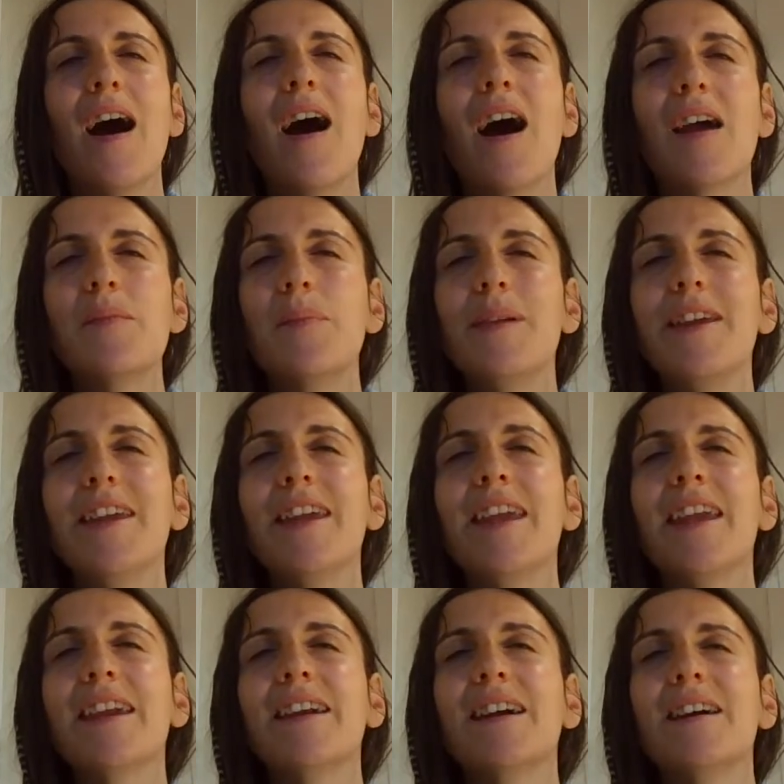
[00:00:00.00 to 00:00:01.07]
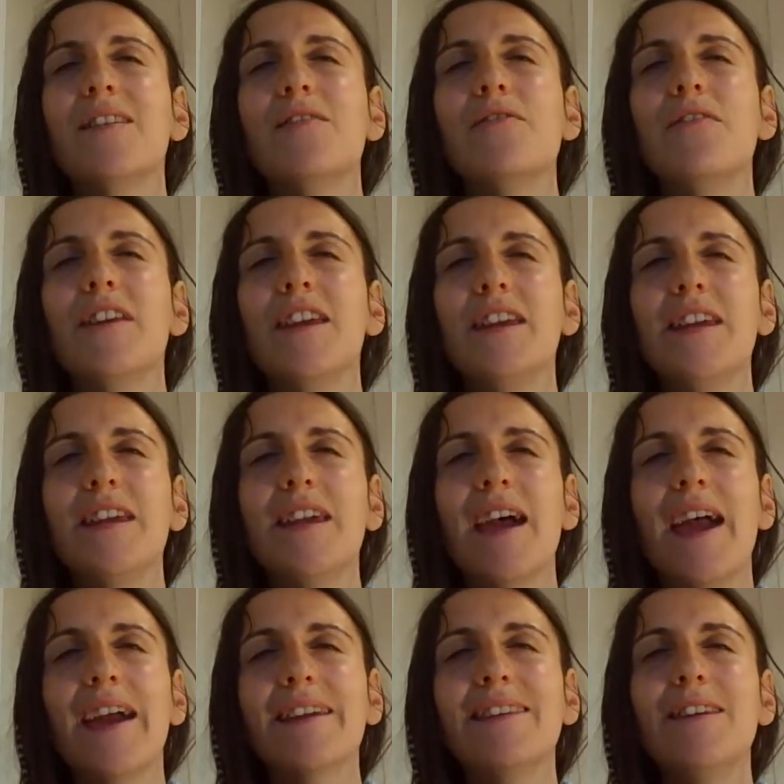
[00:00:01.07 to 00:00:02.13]
are being
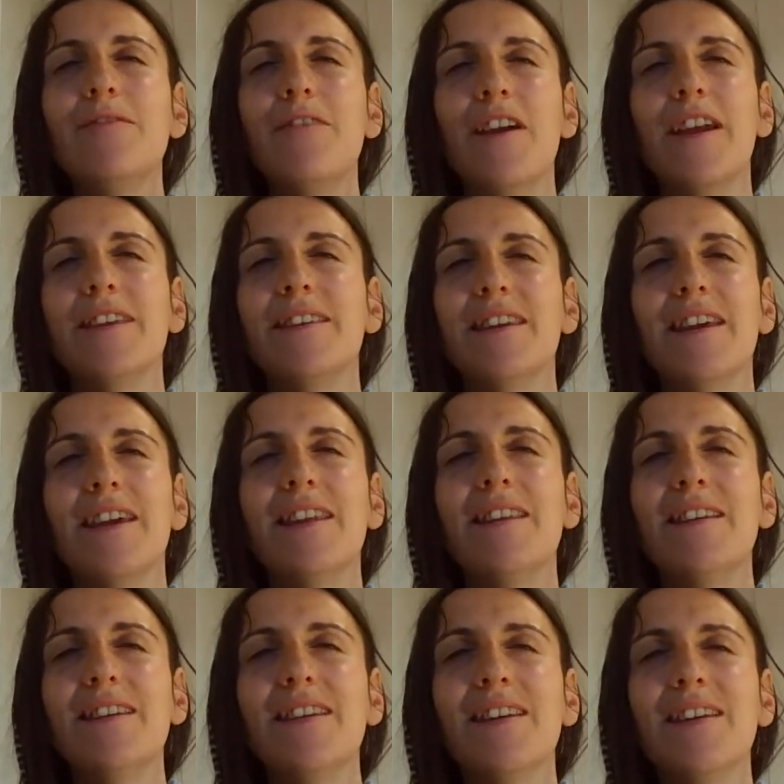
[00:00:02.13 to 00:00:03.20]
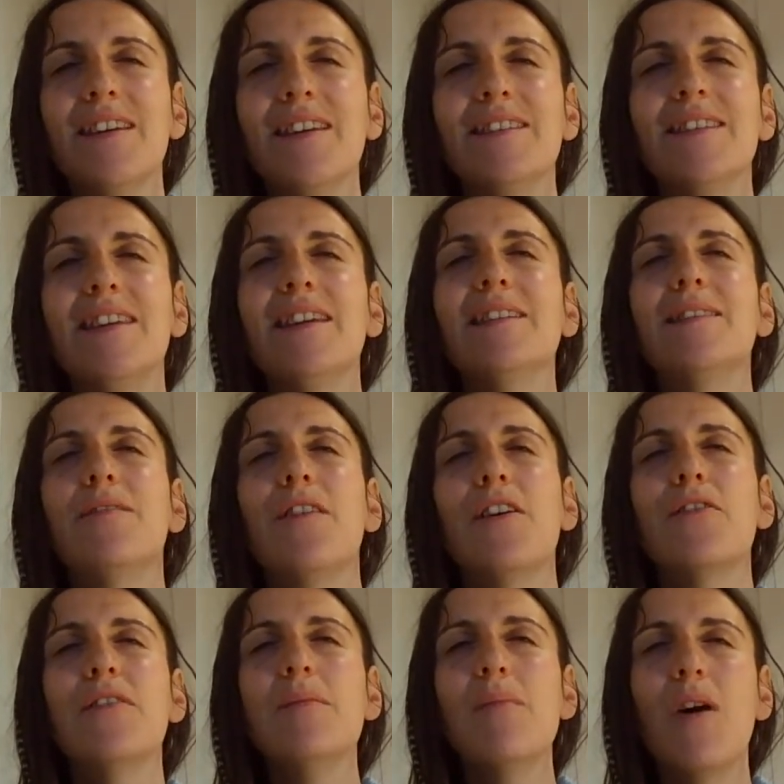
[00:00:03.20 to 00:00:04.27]
reactivated in these
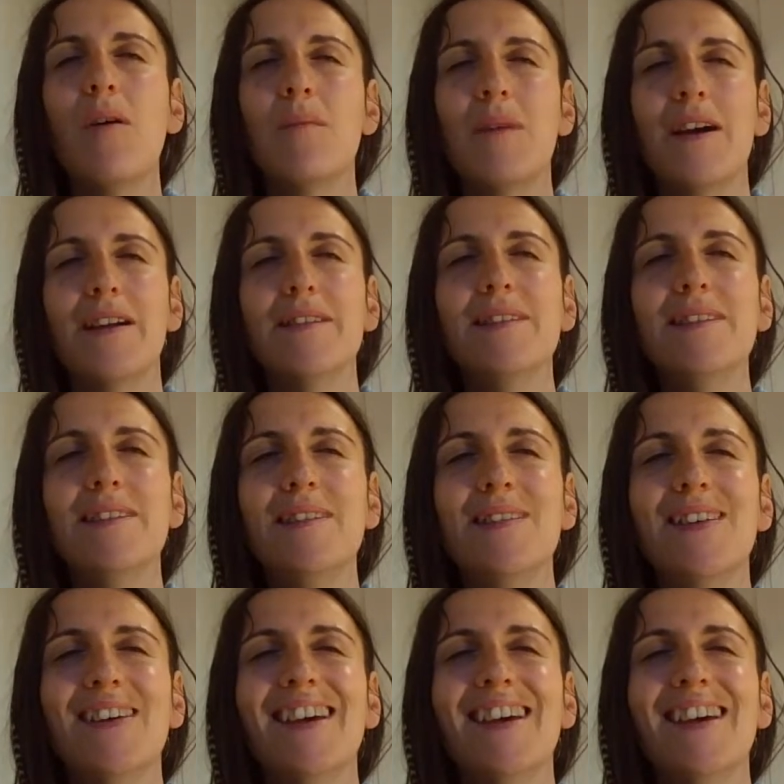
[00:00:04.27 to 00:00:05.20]
very moments.